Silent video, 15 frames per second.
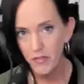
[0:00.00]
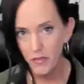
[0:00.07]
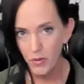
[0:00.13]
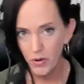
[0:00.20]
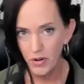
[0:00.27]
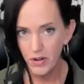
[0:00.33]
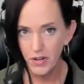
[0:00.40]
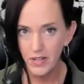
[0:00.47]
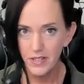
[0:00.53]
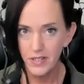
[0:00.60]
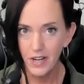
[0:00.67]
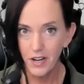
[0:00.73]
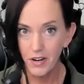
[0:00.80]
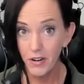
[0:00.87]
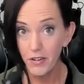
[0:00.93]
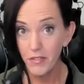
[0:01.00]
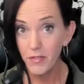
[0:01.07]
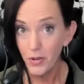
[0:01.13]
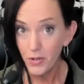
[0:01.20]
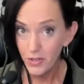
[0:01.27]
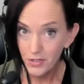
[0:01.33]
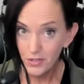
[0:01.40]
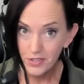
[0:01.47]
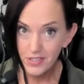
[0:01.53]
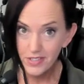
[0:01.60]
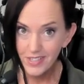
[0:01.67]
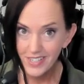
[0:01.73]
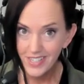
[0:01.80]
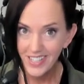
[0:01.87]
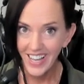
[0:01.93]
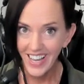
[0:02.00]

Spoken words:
for our vocals